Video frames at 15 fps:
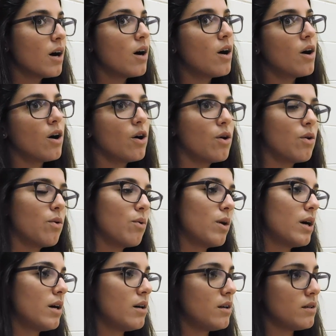oh,
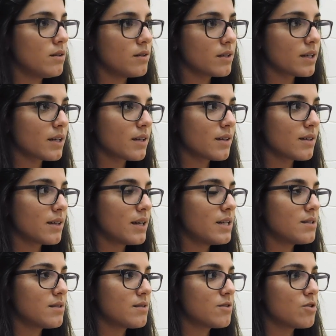well,
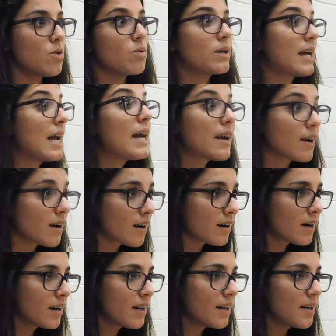kids don't care.
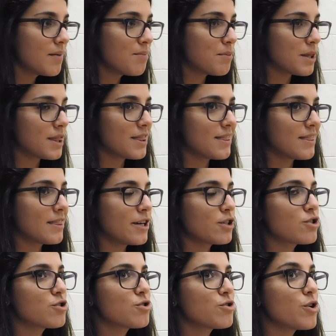But they're
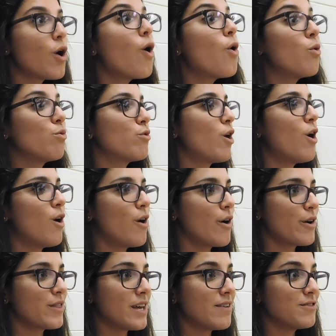so
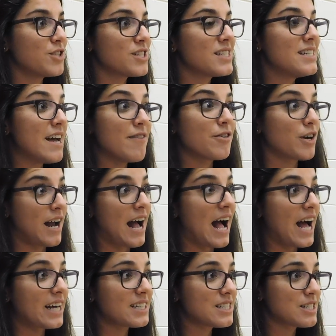wrong. They've just never
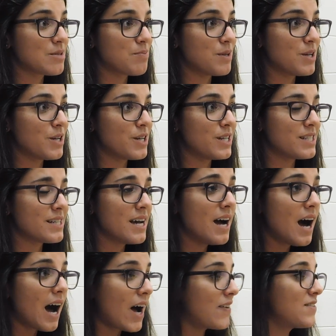asked, because
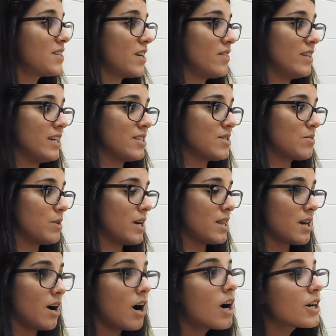I've done this with
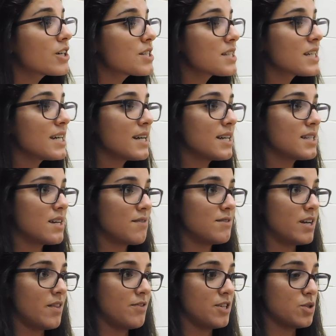honors kids. I've
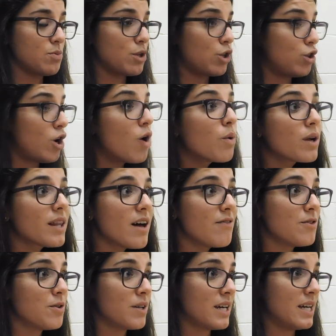done this with lower
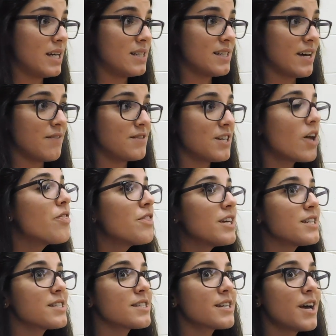level kids. I've done
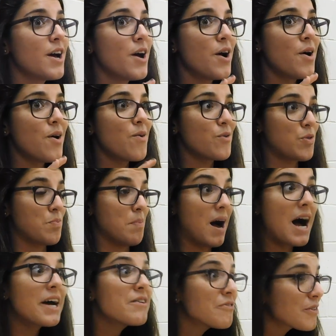this with
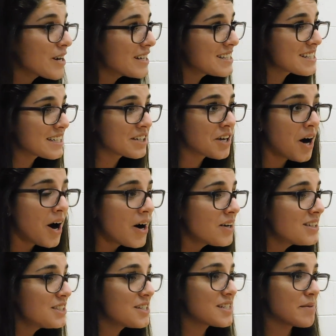my friends in
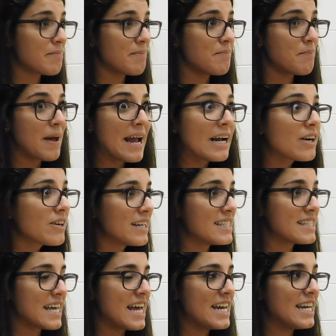colleges and
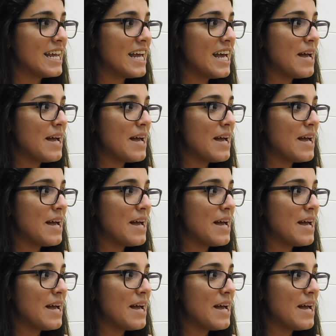parents, and